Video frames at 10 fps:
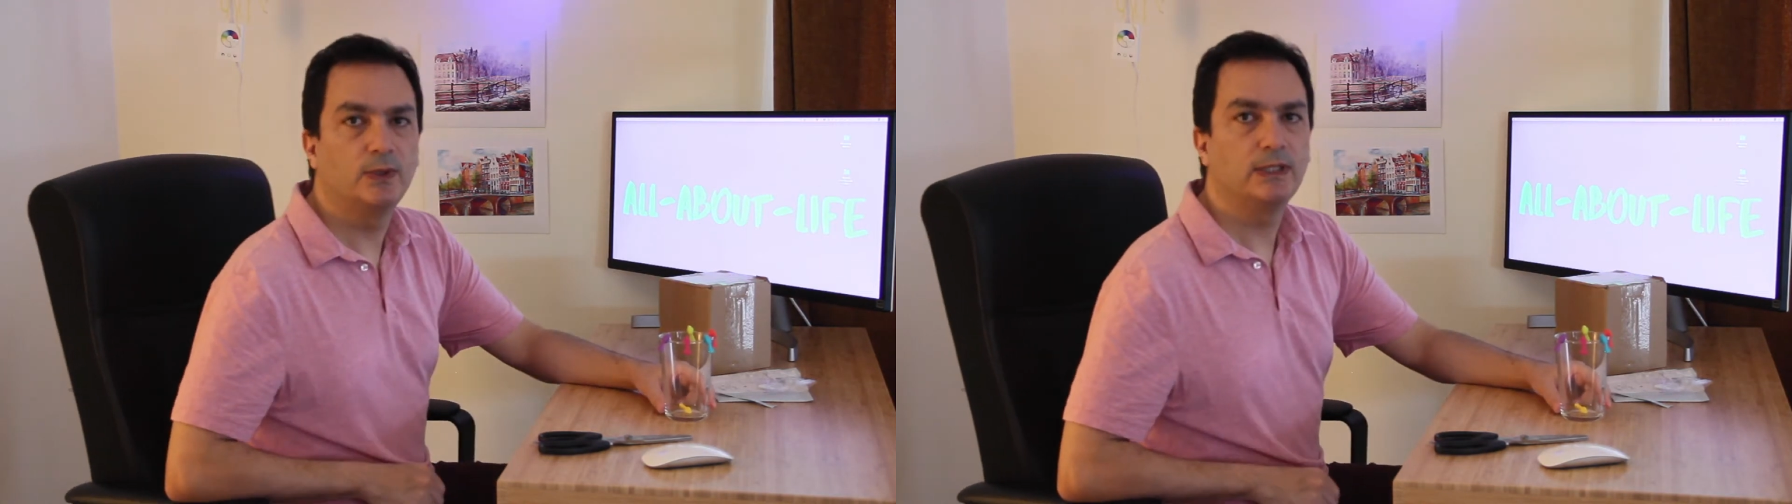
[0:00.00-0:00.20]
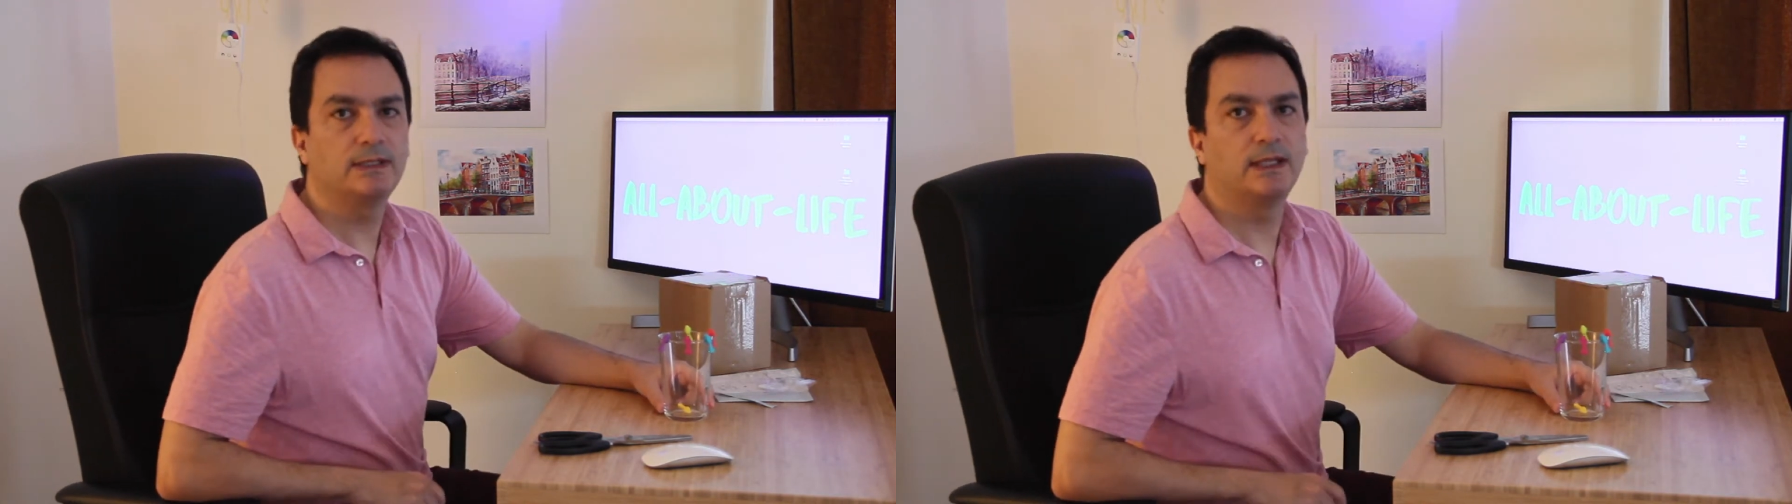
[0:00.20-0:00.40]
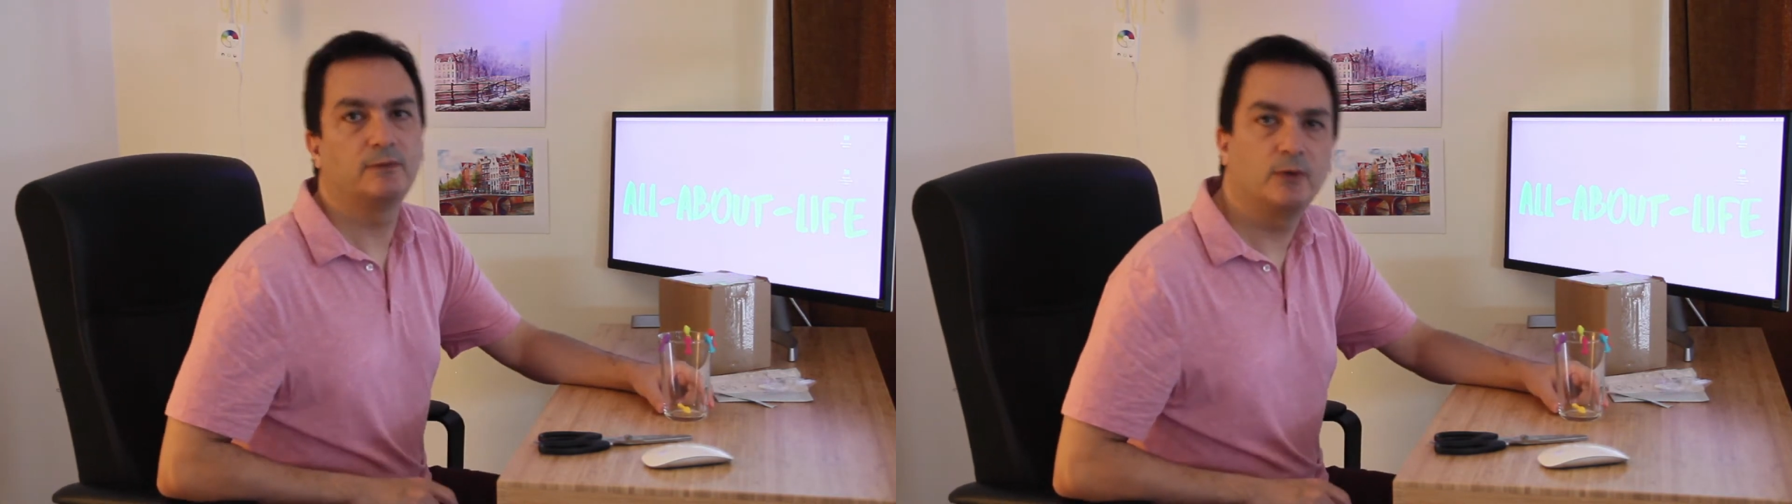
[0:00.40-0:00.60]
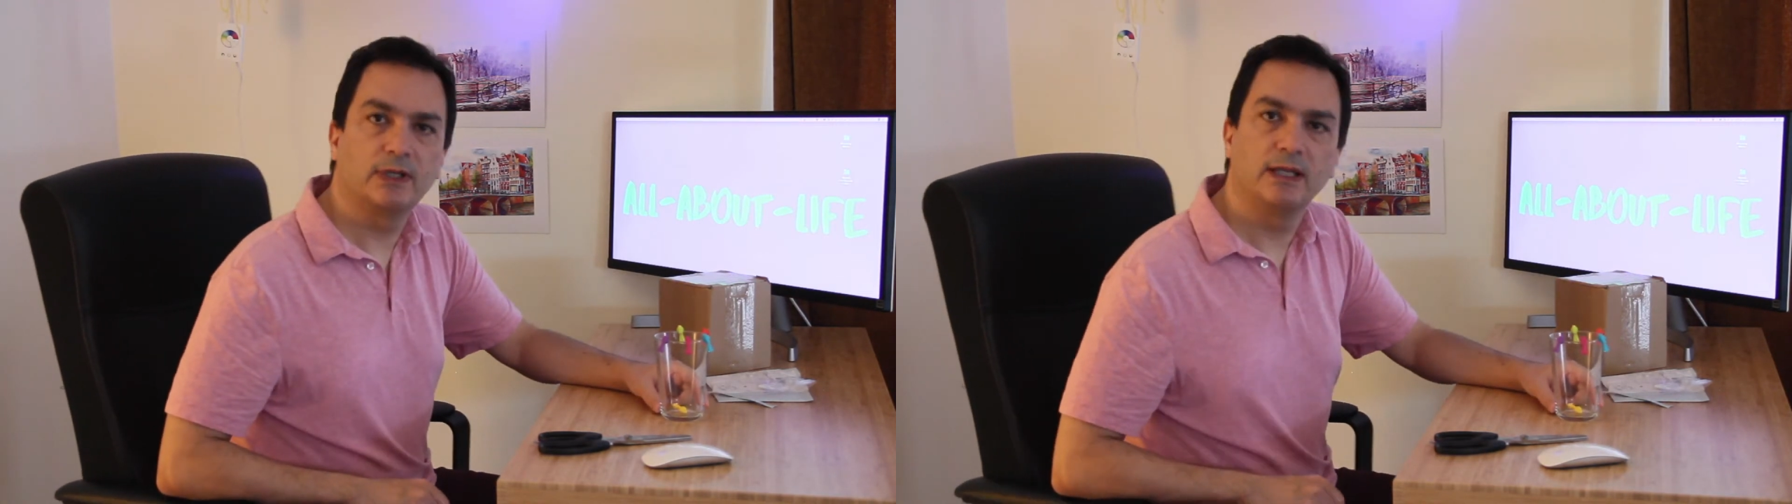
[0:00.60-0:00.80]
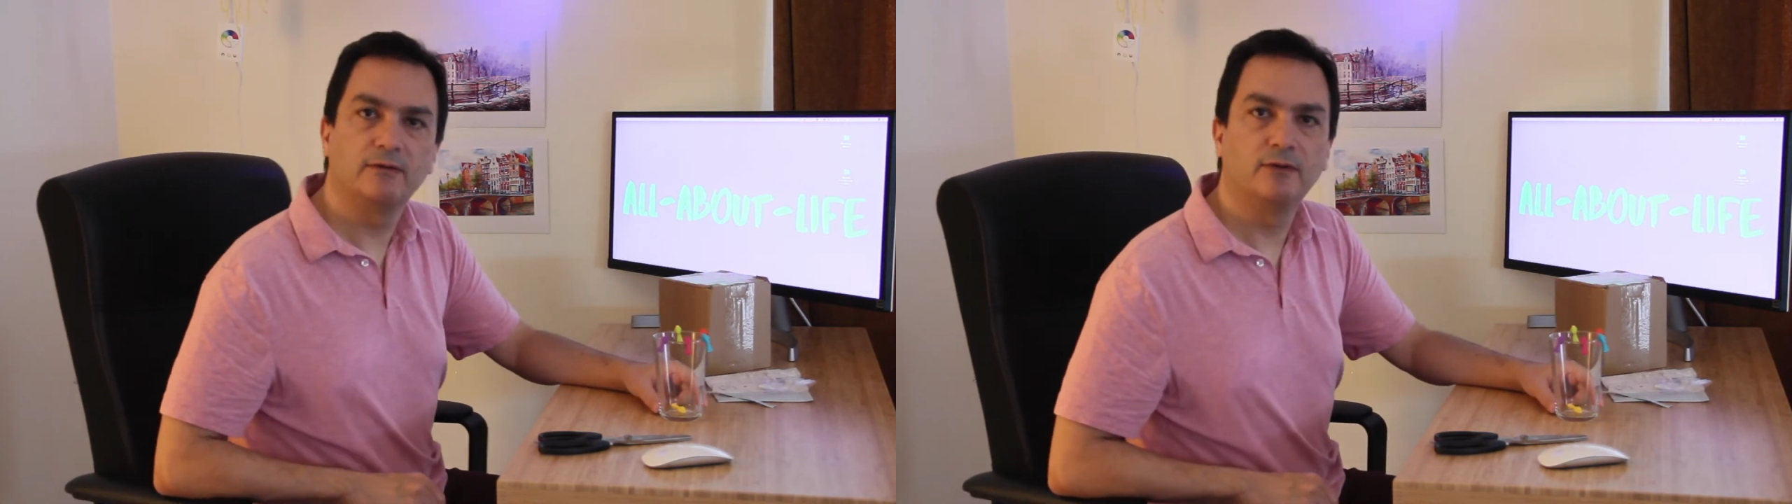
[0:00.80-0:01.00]
it's not
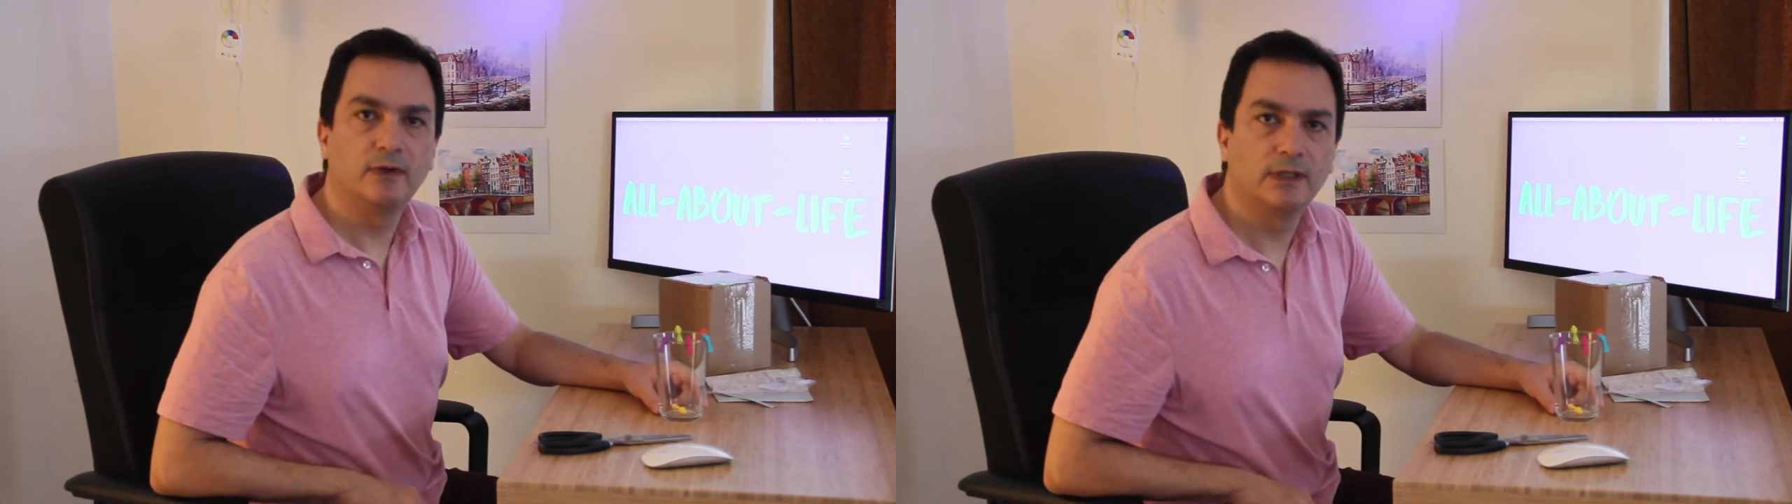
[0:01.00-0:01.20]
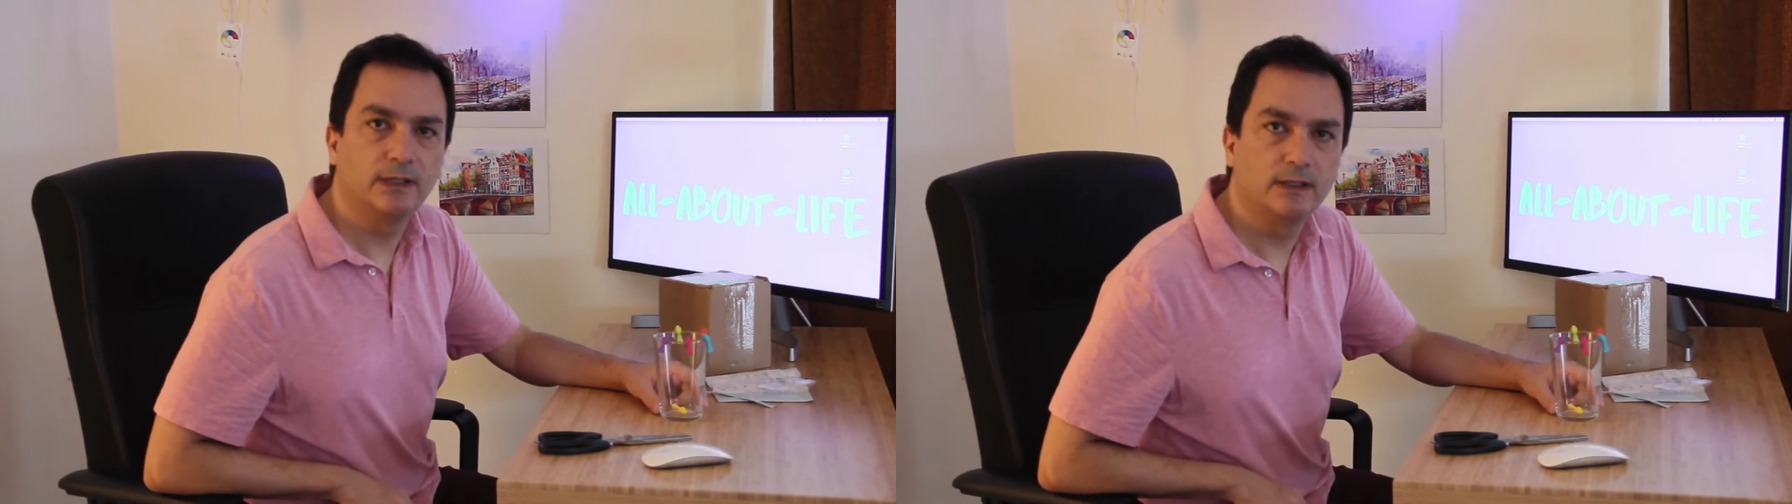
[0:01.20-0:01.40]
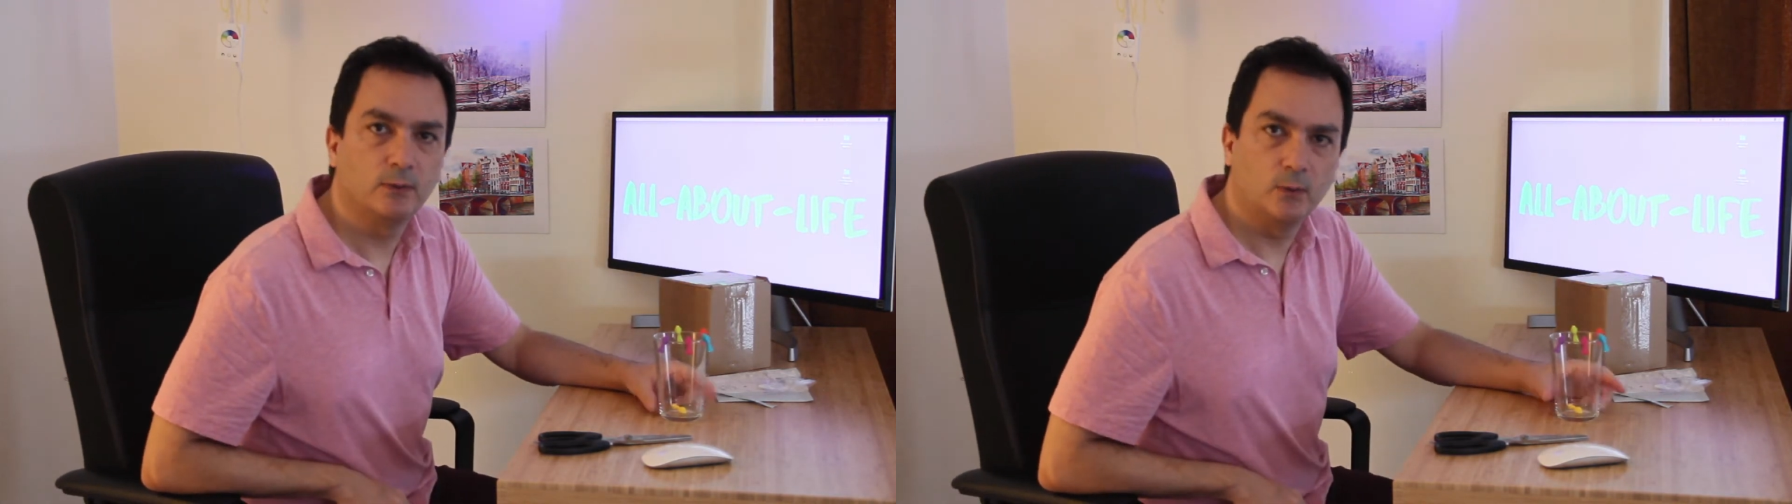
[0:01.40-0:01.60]
working for the